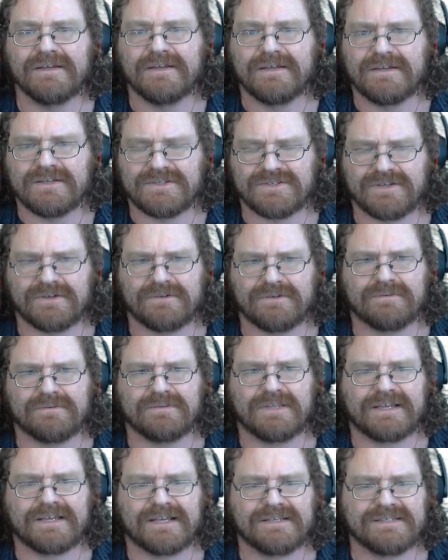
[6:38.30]
So
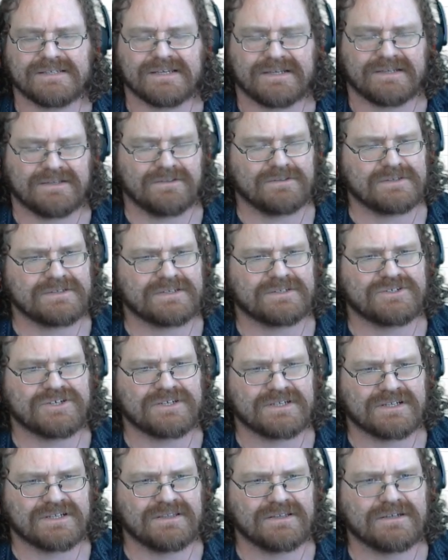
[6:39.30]
like I said, it looks
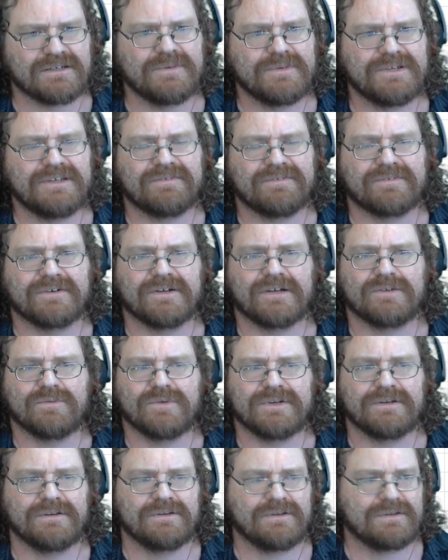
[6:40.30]
just a little bit
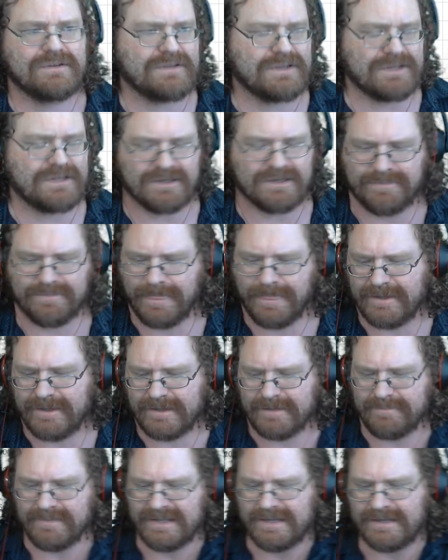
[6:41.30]
different on
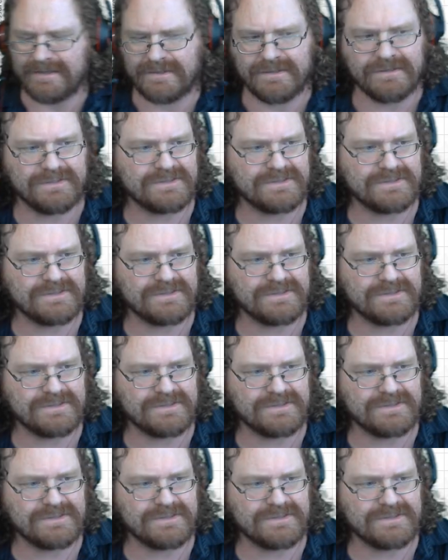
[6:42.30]
a Mac.